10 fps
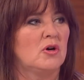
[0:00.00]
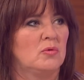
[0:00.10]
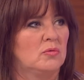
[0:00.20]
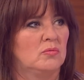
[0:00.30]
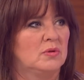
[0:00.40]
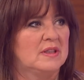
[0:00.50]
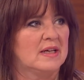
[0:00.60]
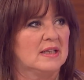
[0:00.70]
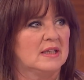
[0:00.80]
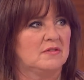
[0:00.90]
wrong with
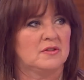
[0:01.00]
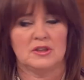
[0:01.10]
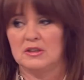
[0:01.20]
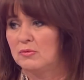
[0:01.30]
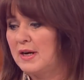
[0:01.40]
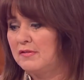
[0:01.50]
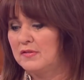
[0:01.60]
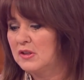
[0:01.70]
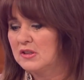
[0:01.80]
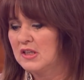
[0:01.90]
that kind of flirting. Ray
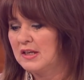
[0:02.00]
flirts,